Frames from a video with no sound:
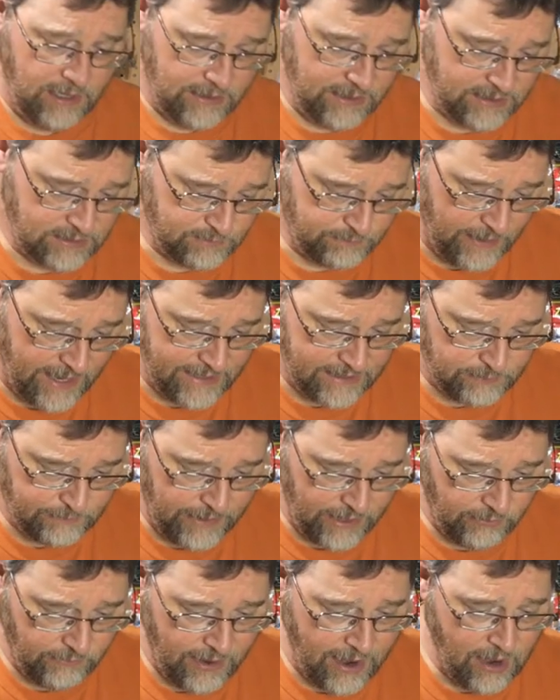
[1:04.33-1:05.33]
This bait's
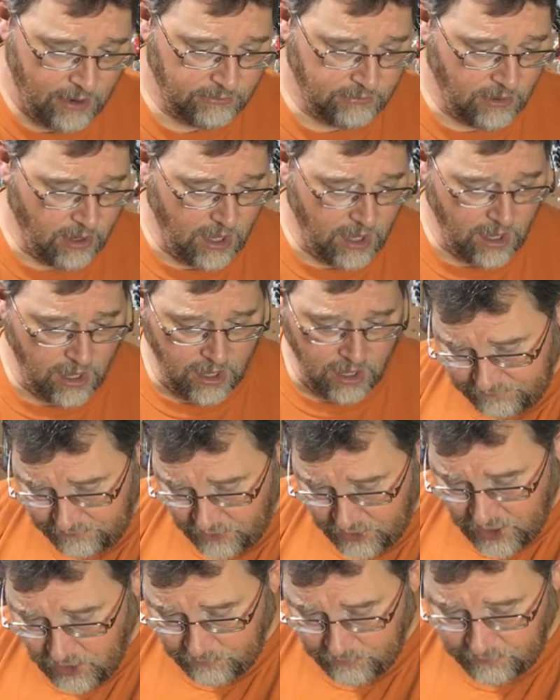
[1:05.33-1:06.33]
been around
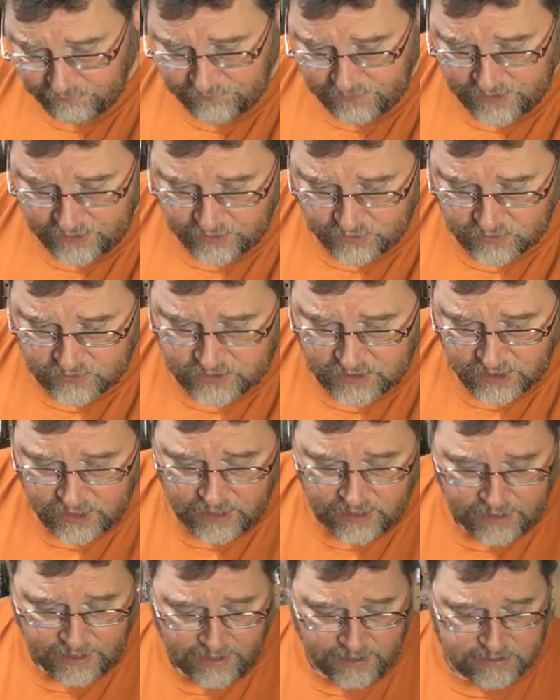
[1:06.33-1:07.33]
for a number of years.
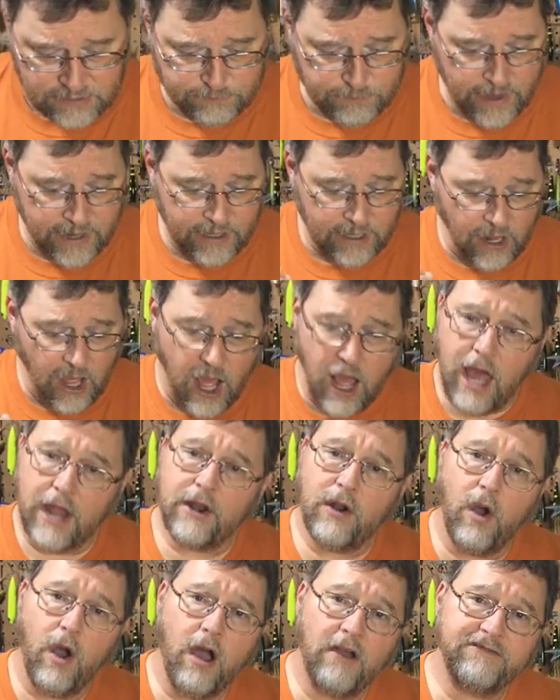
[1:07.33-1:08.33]
It's been an on
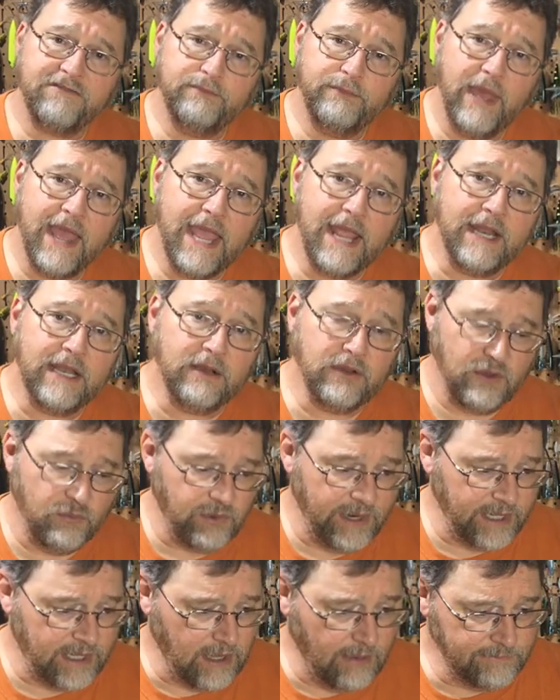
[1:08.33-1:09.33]
and off bait
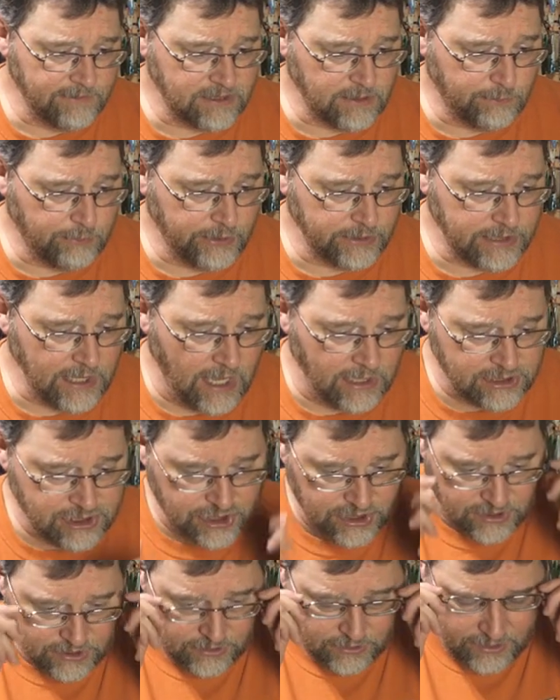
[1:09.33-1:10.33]
when it comes to
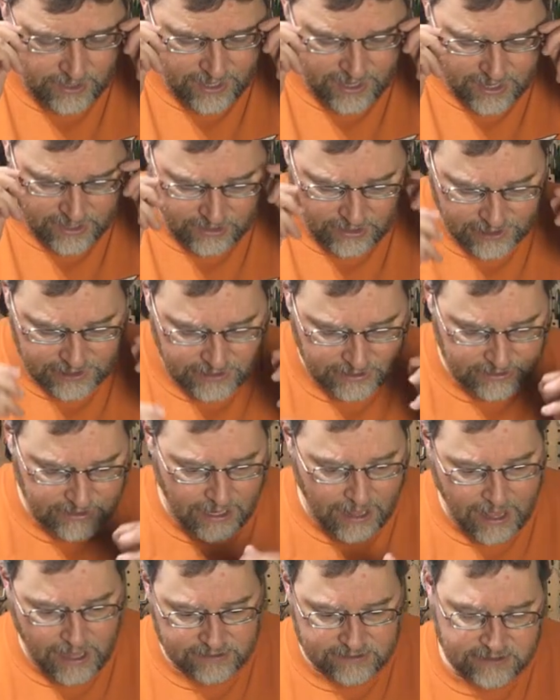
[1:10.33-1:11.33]
production. And I think it
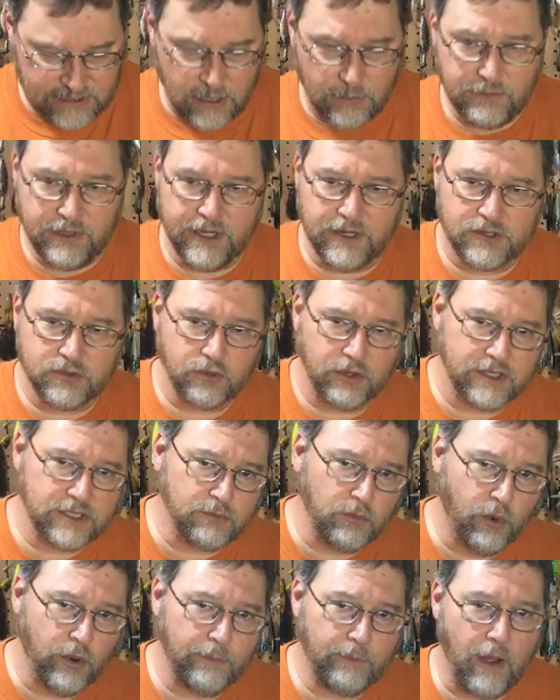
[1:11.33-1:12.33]
has some years where it's
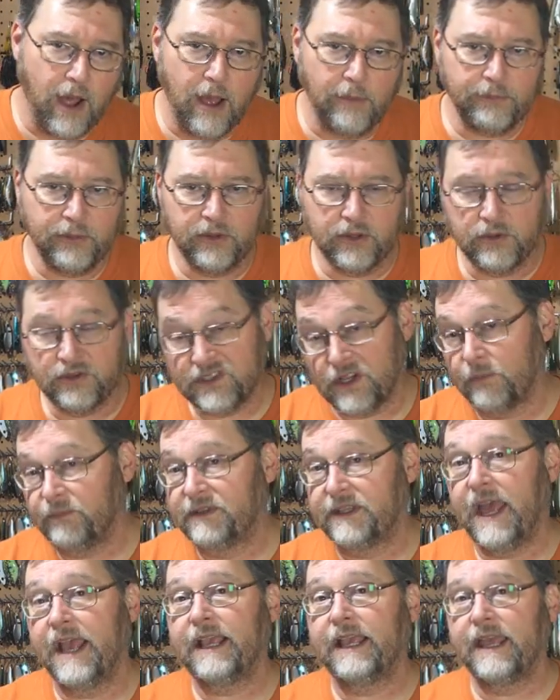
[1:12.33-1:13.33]
more popular,
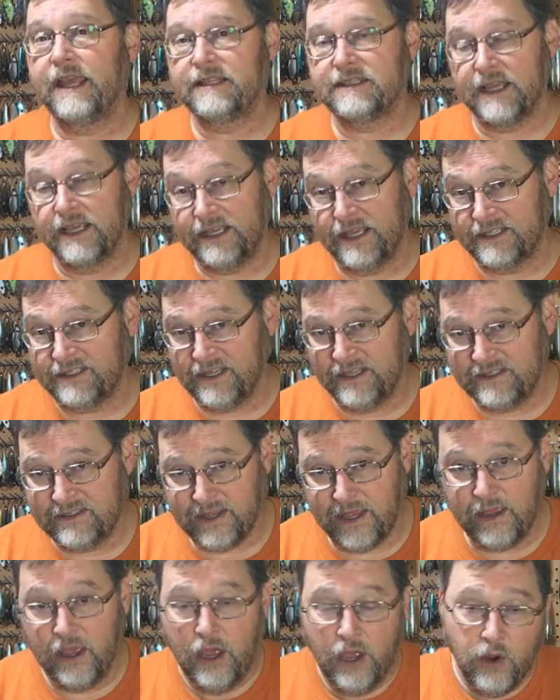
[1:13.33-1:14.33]
some decades, I guess I'd
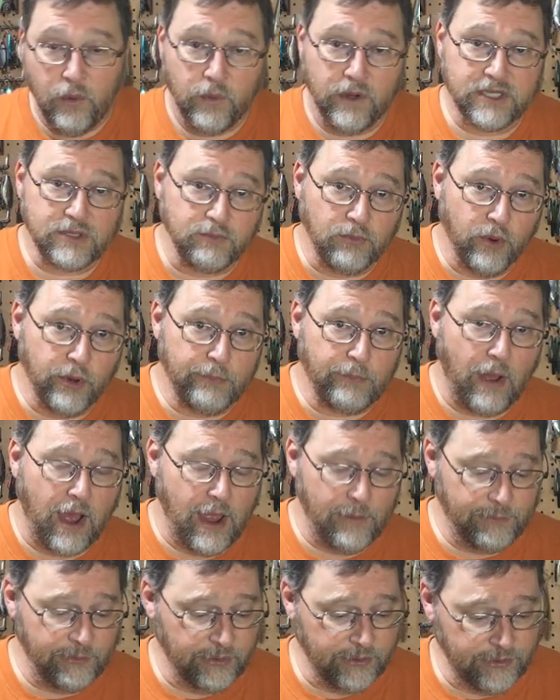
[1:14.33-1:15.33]
say, where it's more
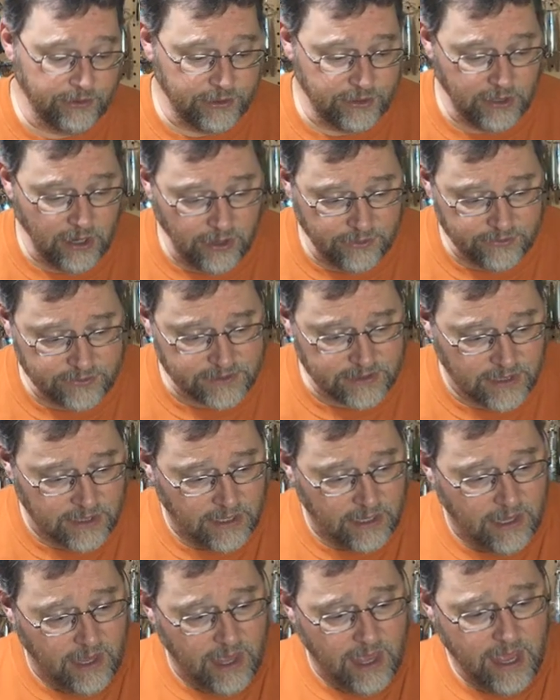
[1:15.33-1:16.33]
popular than others.
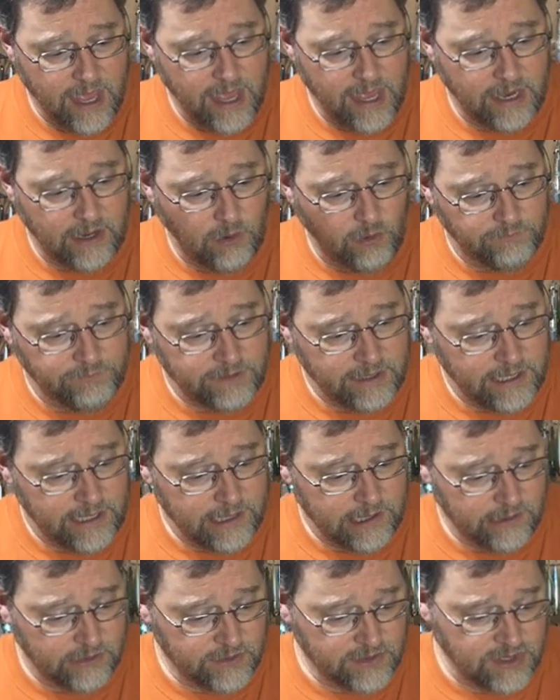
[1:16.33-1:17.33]
And over the
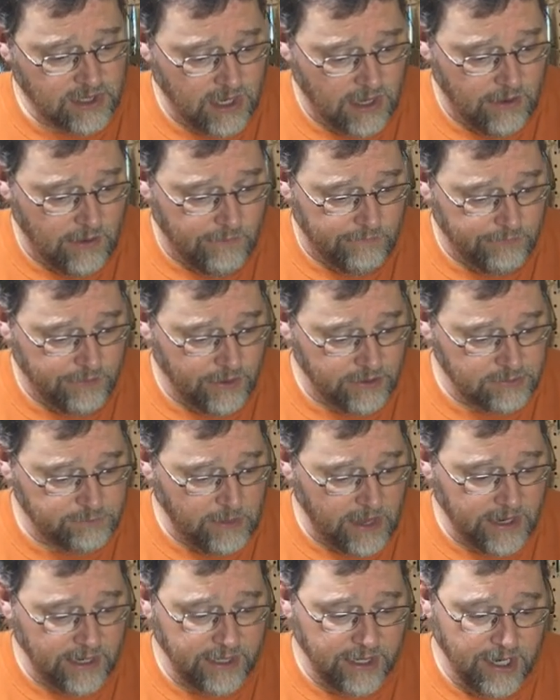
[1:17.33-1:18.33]
years, there's
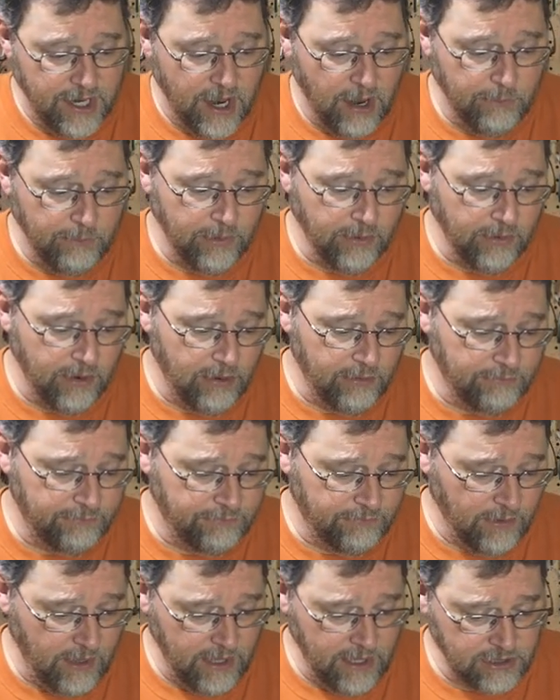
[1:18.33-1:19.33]
been a number
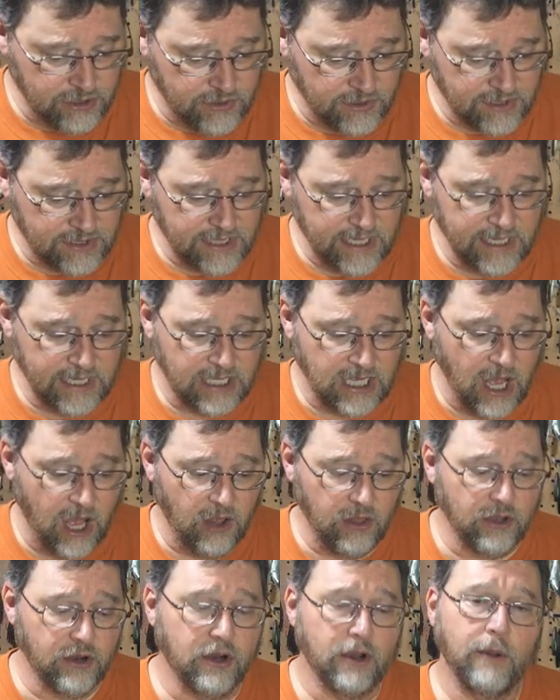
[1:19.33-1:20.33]
of interesting
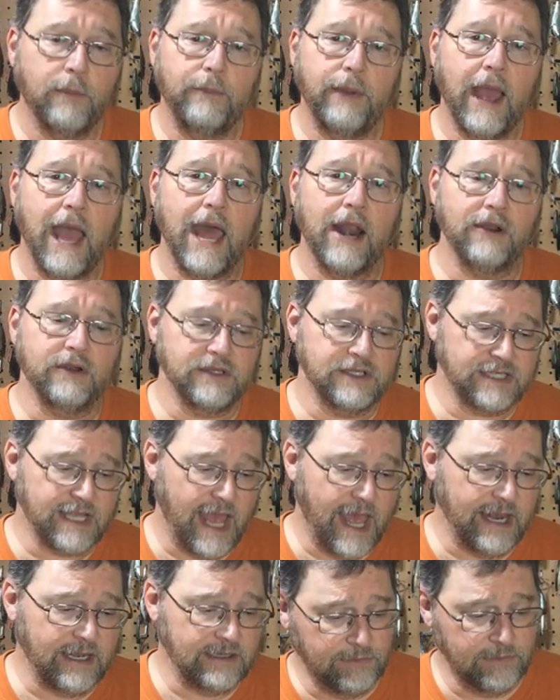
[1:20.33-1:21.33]
color patterns
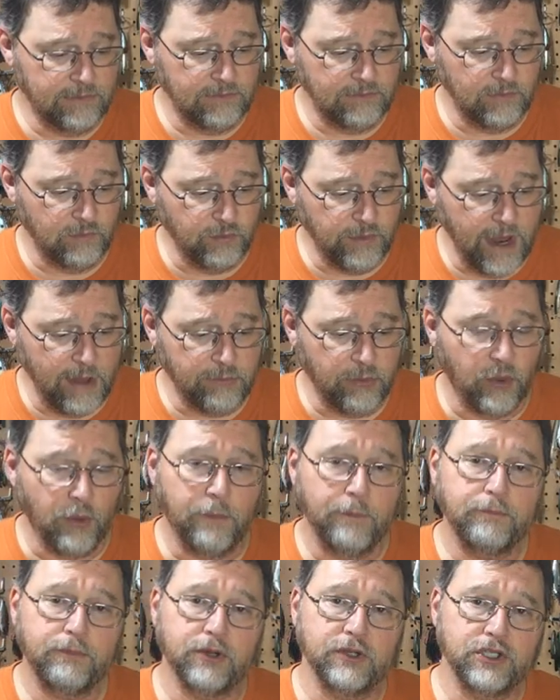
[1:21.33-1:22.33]
that Rebel
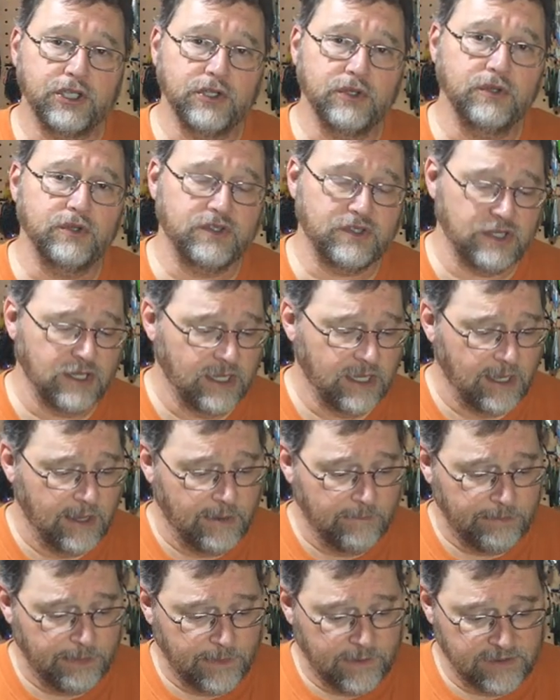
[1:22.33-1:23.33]
produced.
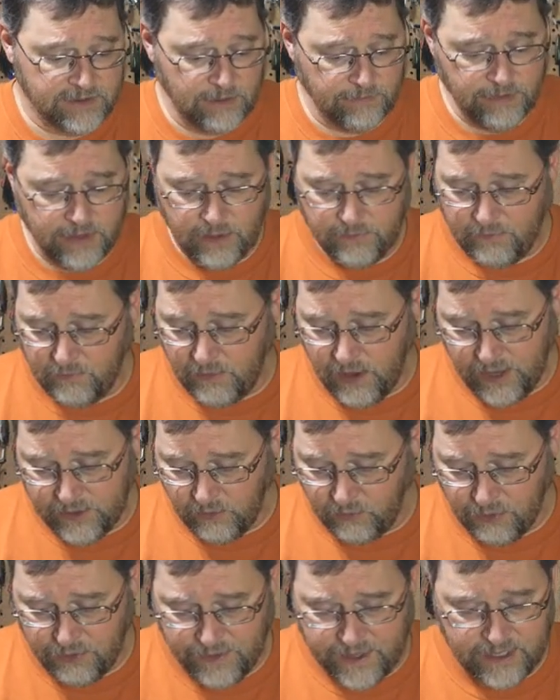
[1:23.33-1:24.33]
Some of them I
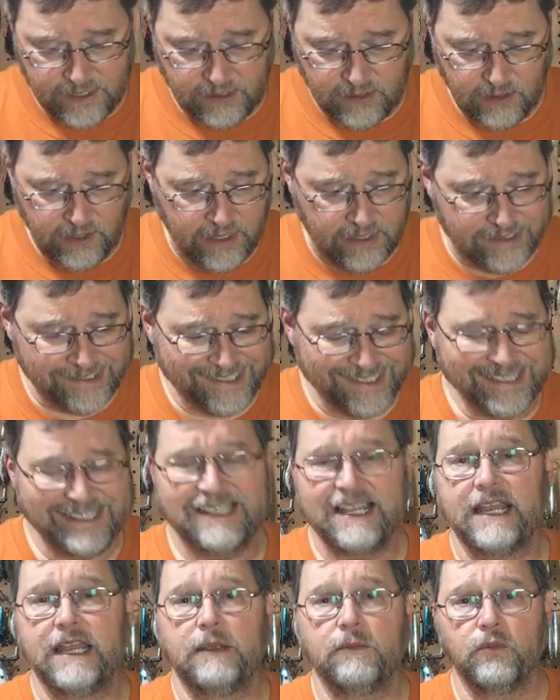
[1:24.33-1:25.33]
don't think
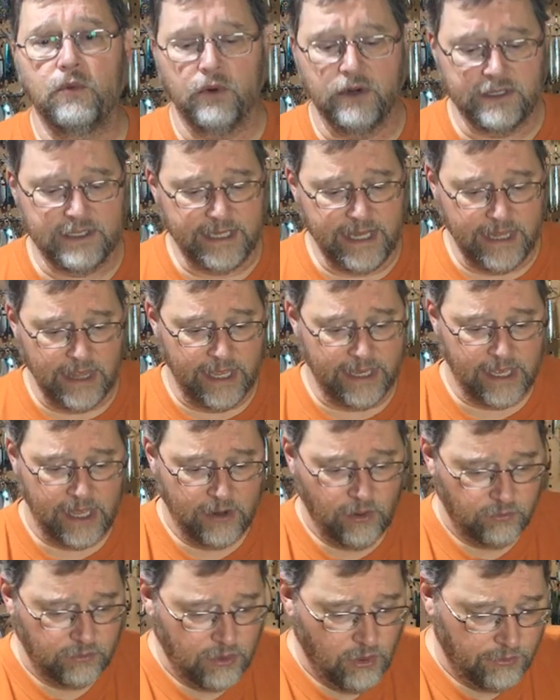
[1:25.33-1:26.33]
exist anymore today. Like, I
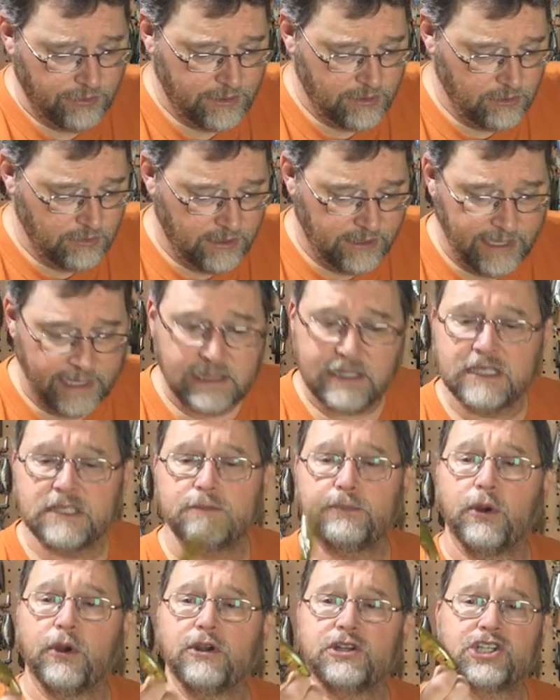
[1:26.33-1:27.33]
don't know that you can get this
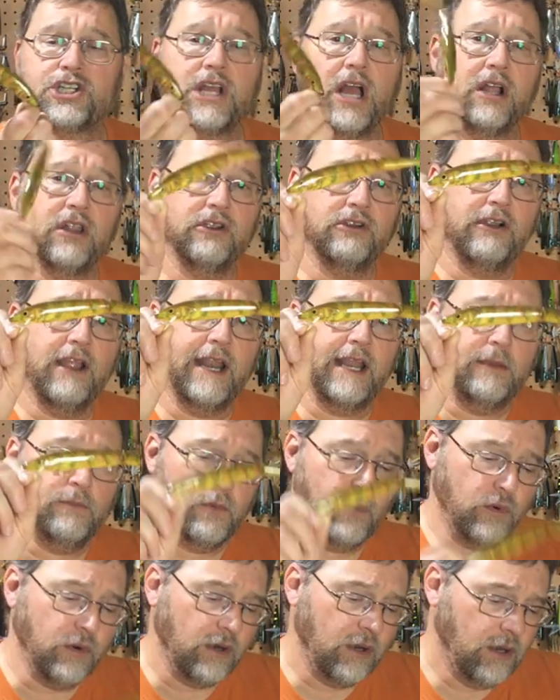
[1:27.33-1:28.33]
perch color
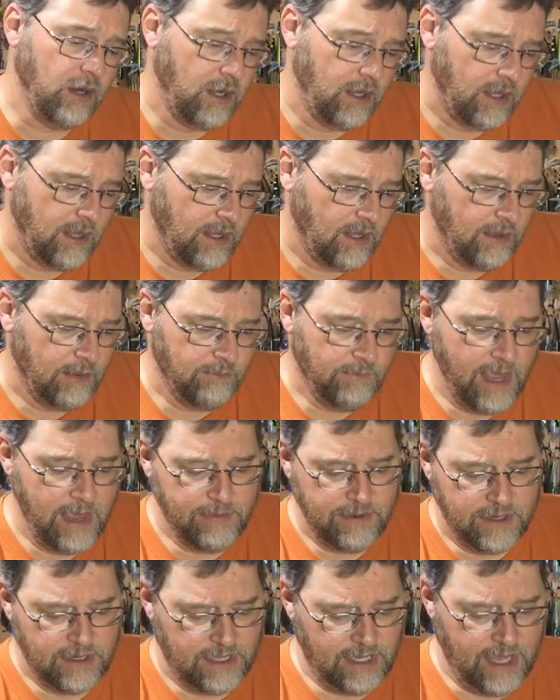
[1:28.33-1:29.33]
anymore.
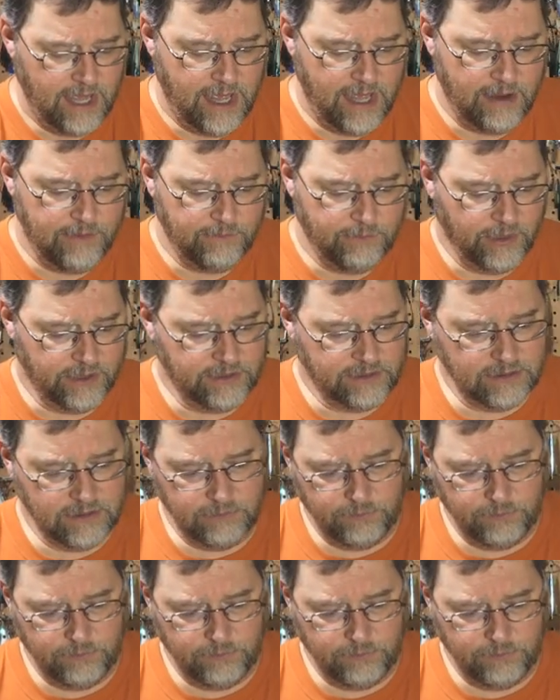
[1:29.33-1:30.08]
Maybe you can, but